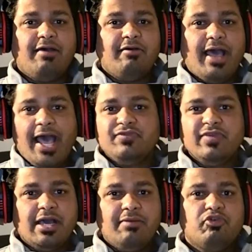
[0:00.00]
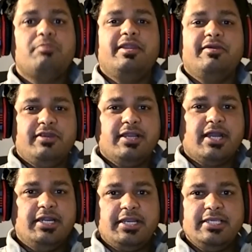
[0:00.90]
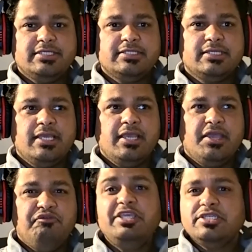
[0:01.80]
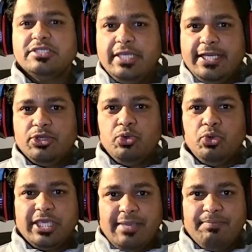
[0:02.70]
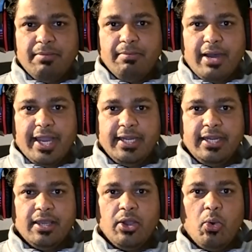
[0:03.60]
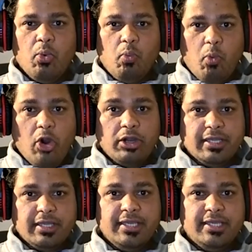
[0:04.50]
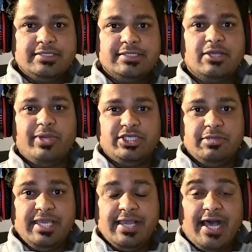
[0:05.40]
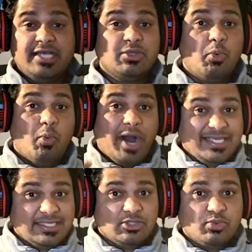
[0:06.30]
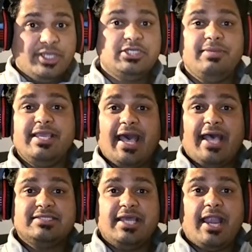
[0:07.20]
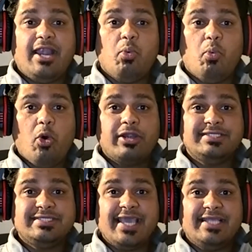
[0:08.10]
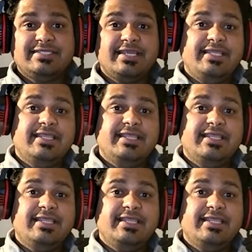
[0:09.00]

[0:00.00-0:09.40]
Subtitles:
as we come from different countries, we just need to keep in mind what is the question being asked? Why is this question being asked? And what is the answer in the